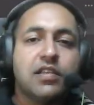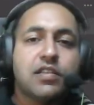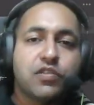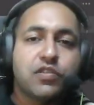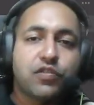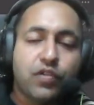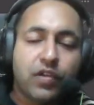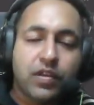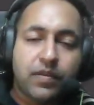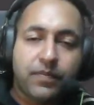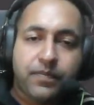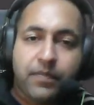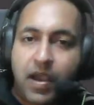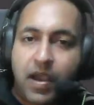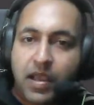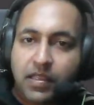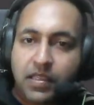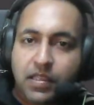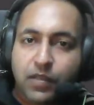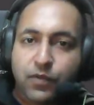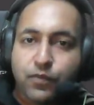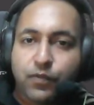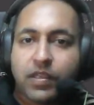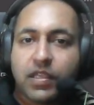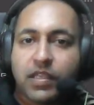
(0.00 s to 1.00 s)
So in
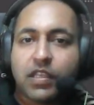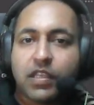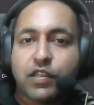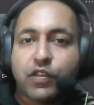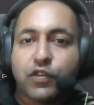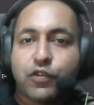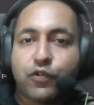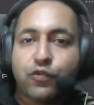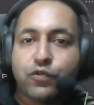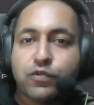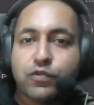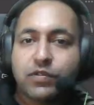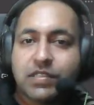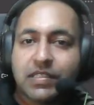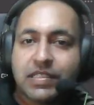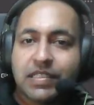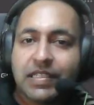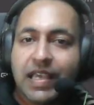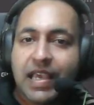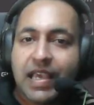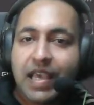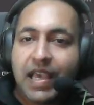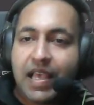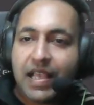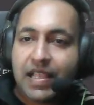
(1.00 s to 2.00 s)
Python, we can use
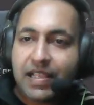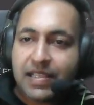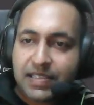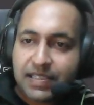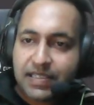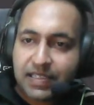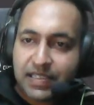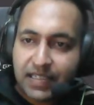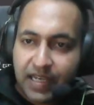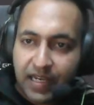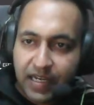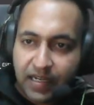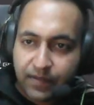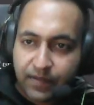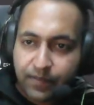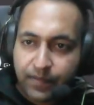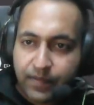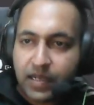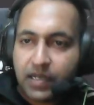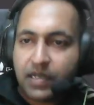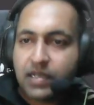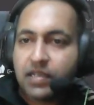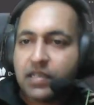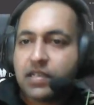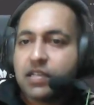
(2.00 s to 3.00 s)
the else
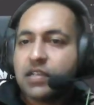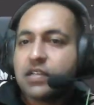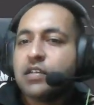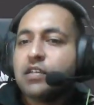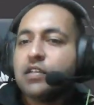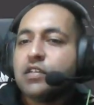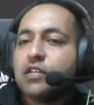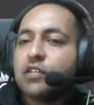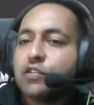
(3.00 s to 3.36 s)
statement